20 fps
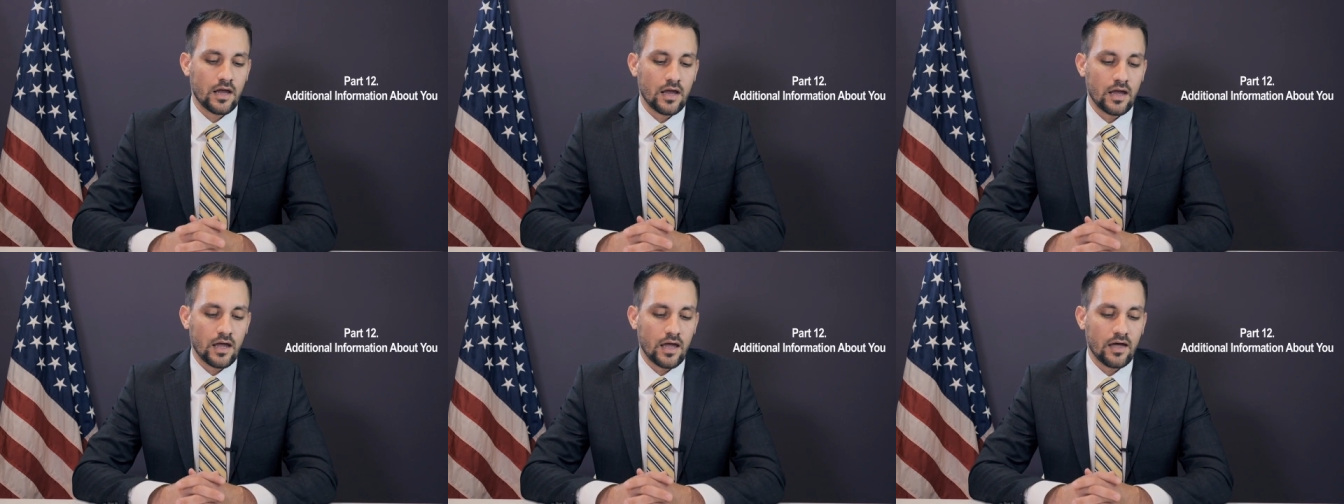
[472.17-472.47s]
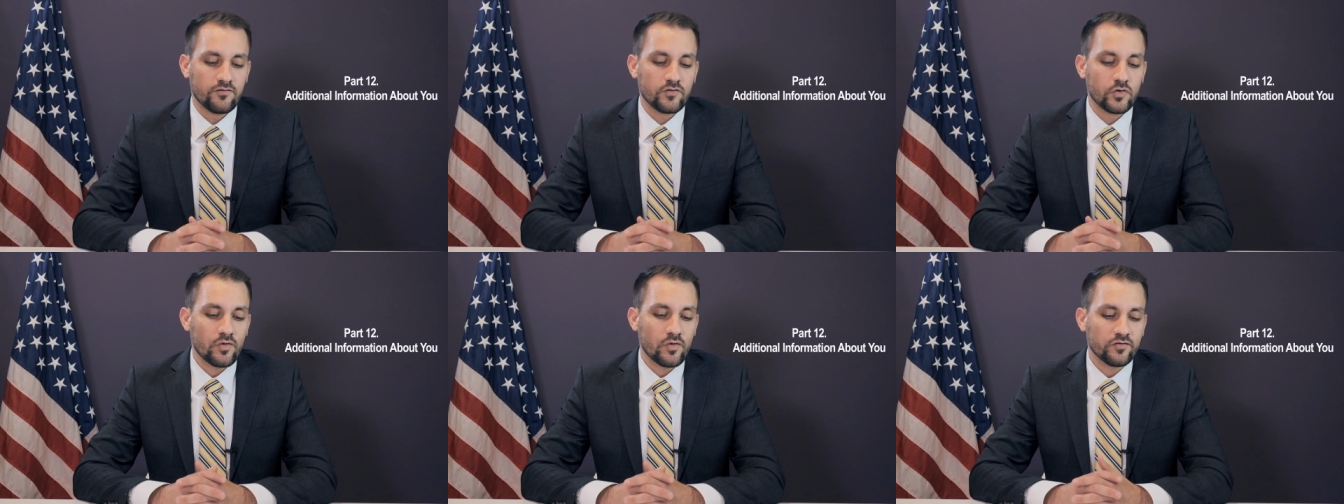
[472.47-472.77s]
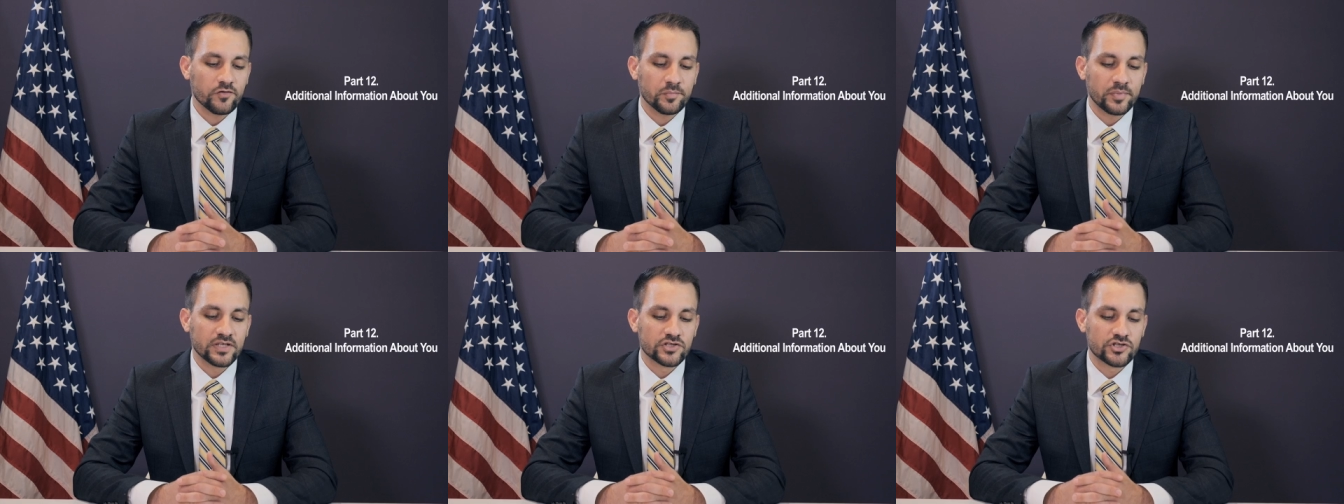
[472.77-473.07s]
Have you
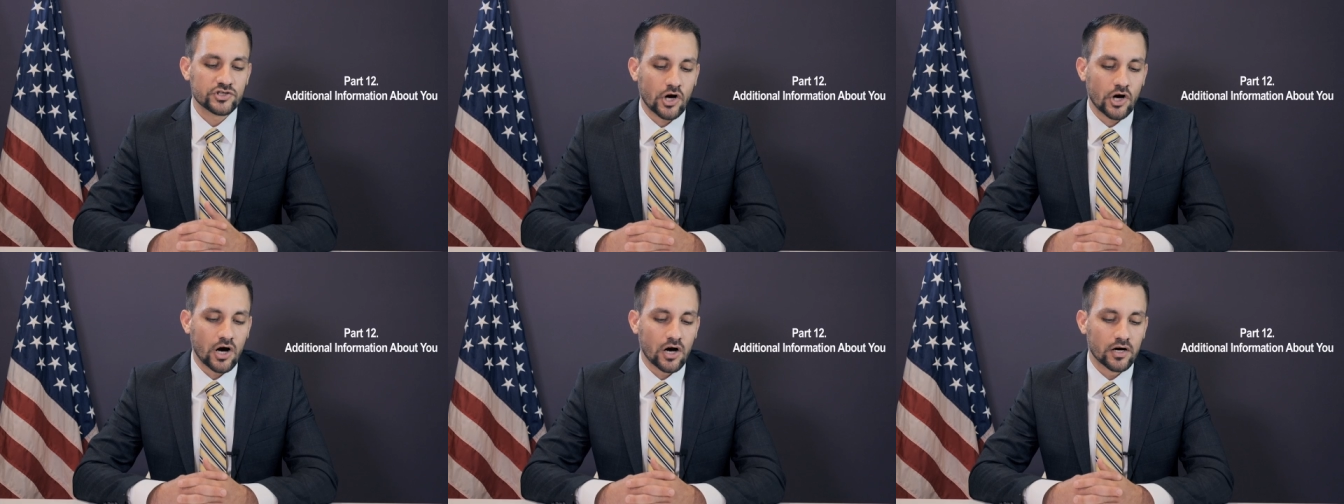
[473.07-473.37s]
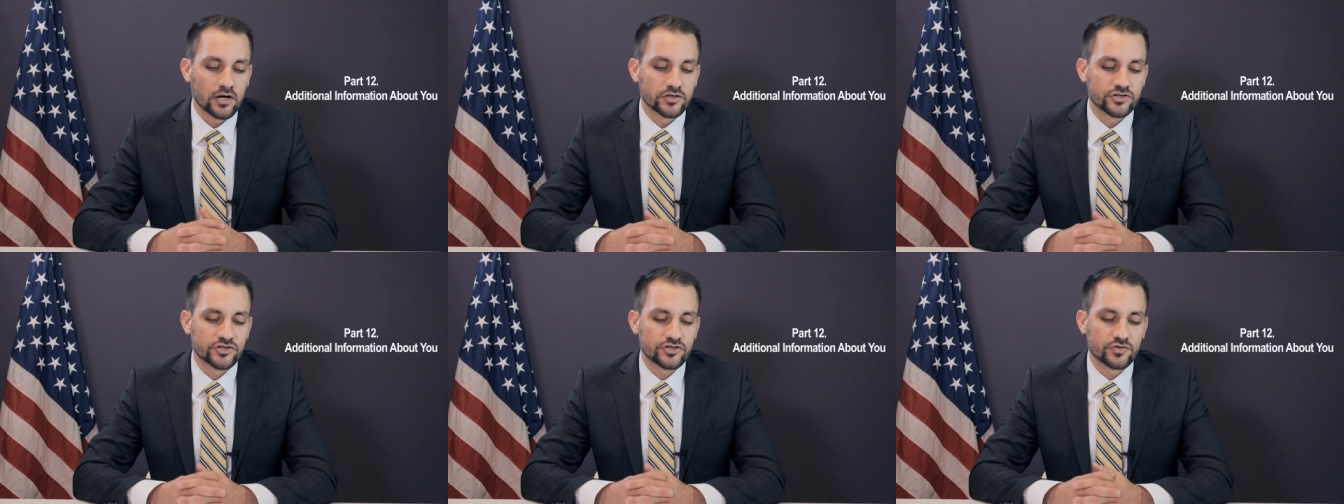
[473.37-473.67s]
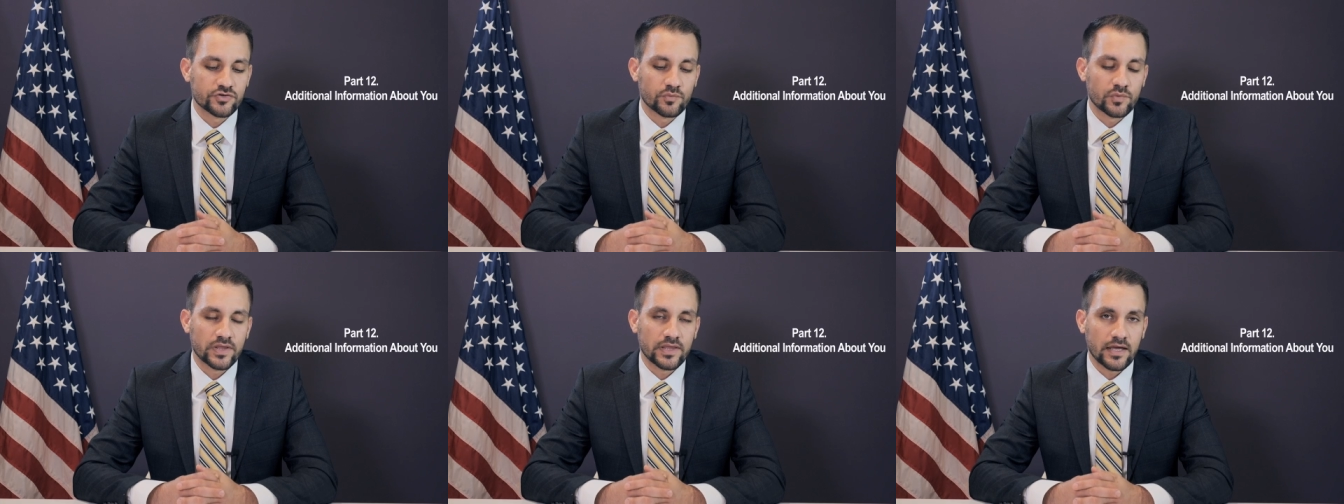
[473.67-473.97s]
ever been charged
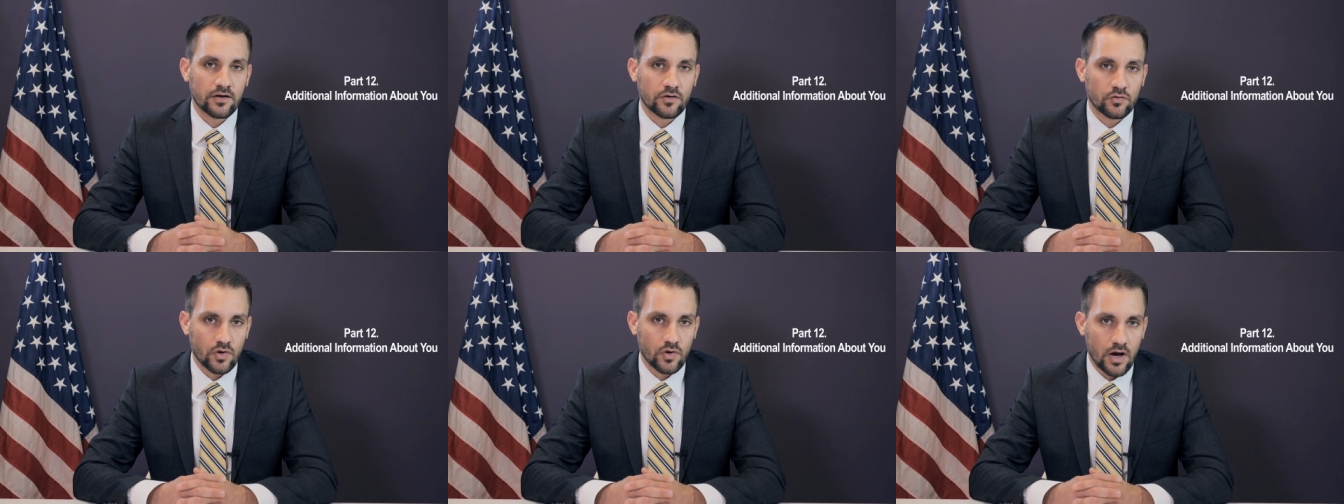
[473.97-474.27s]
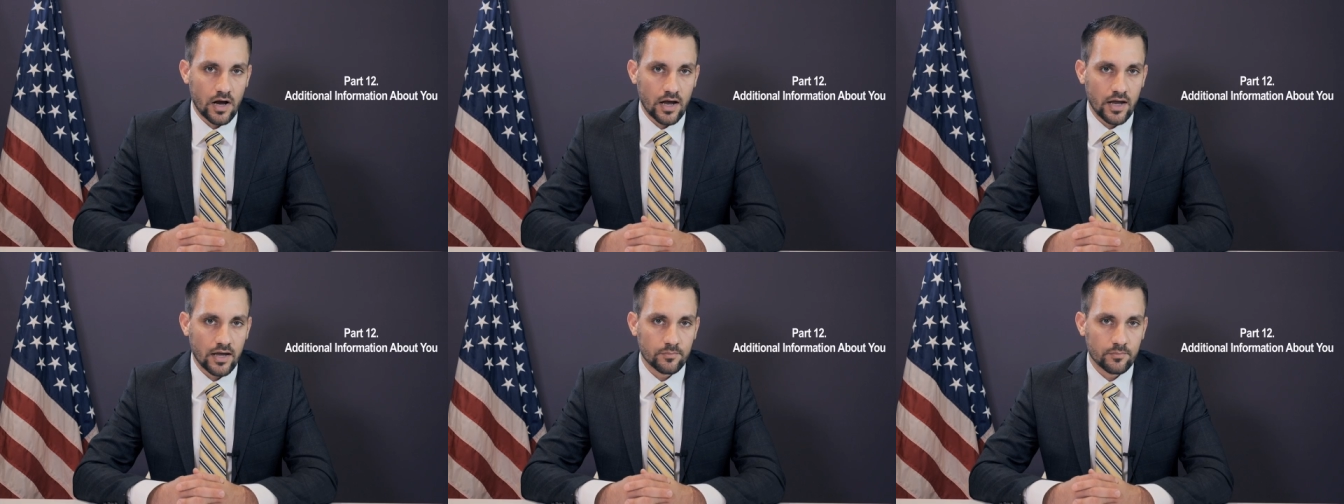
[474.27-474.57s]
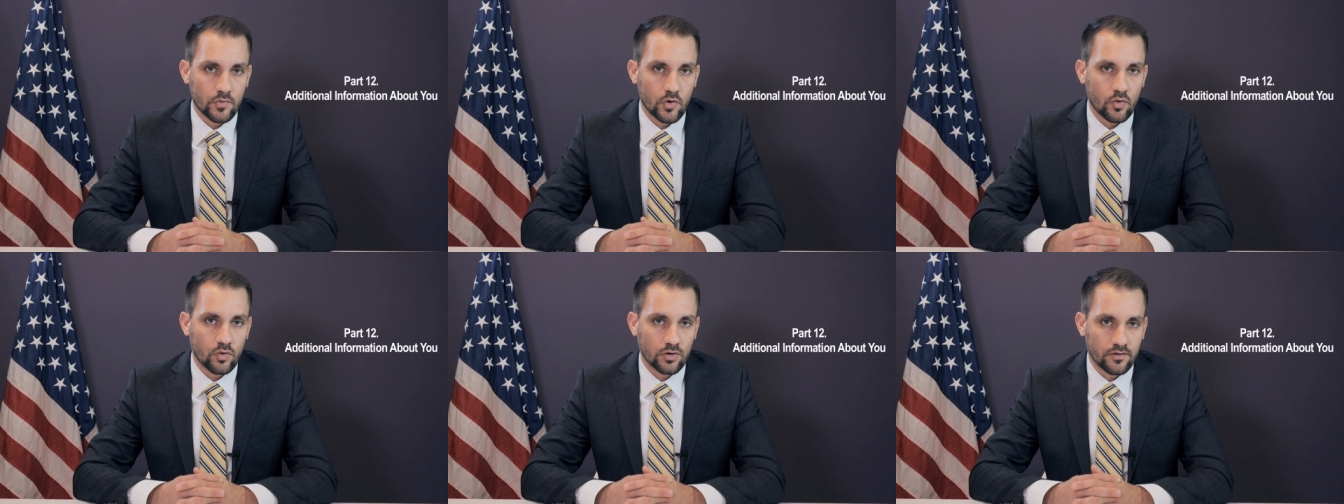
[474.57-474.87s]
with a
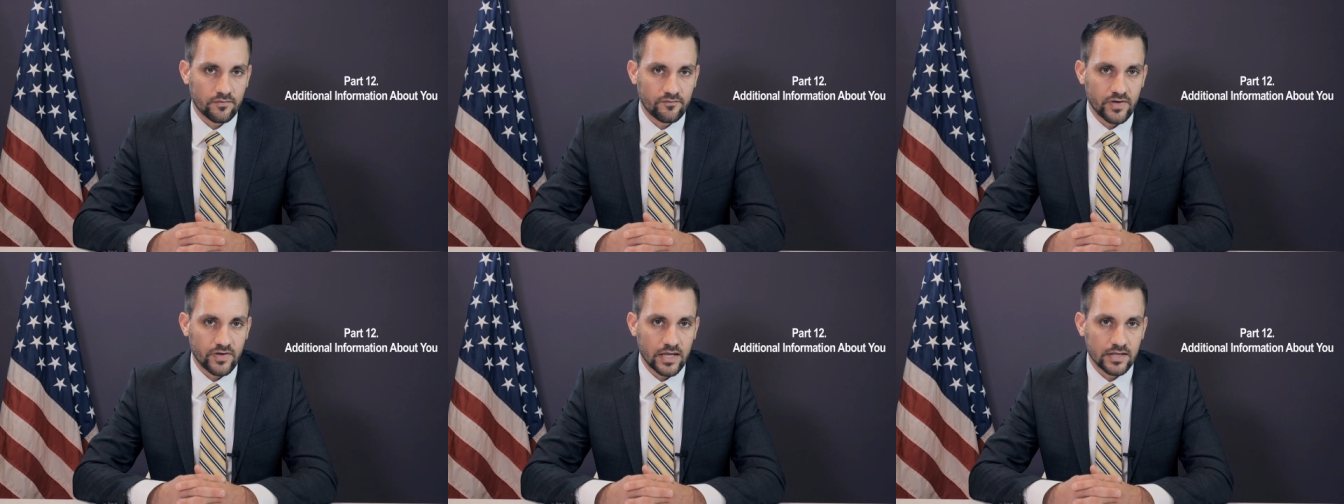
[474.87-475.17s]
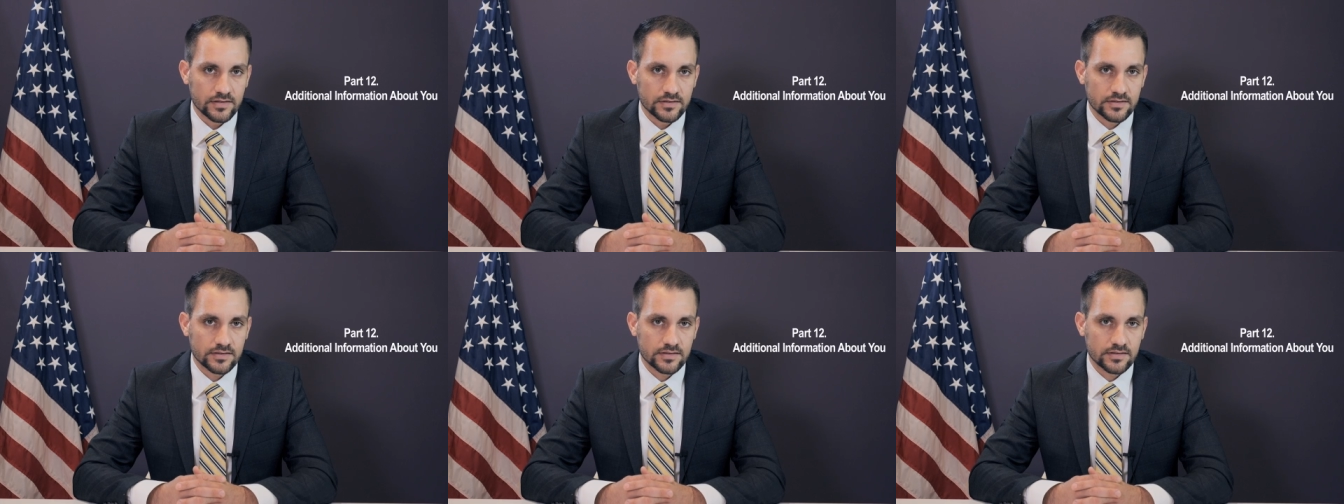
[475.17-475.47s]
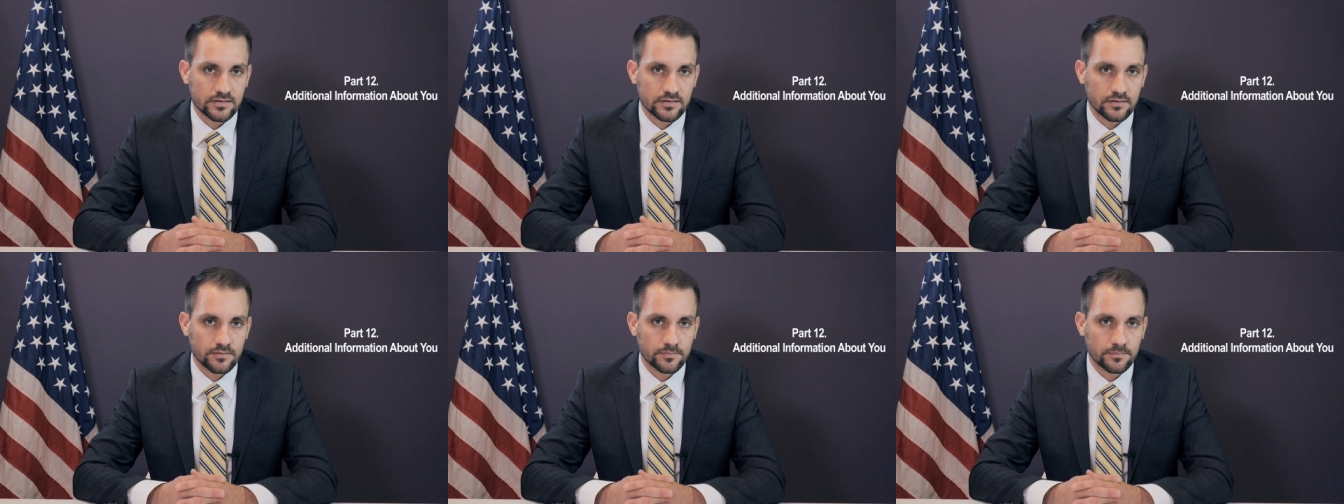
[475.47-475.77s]
crime or
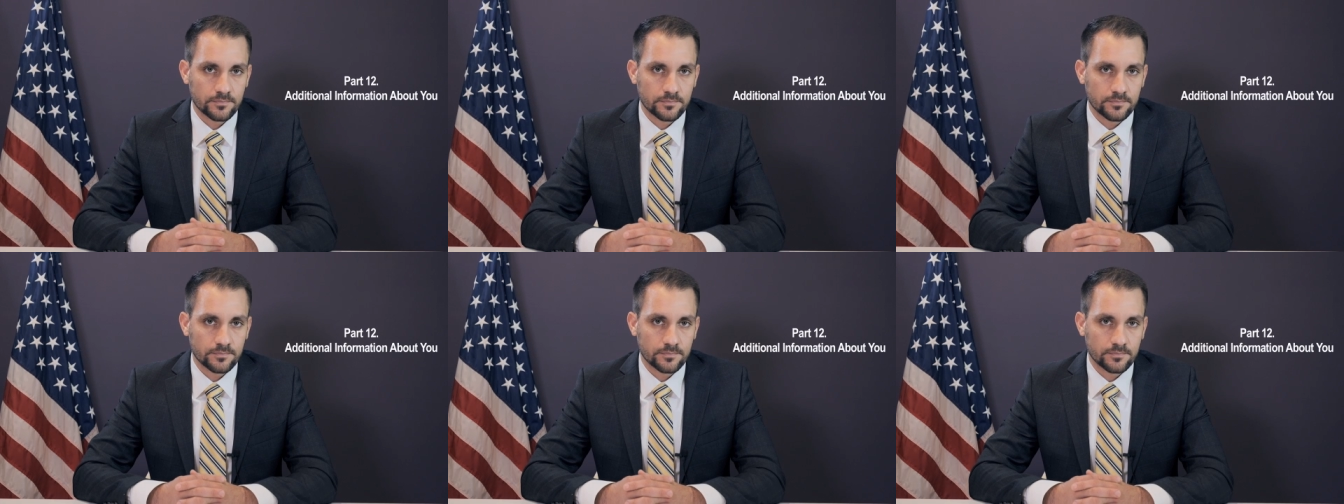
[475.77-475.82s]
offense?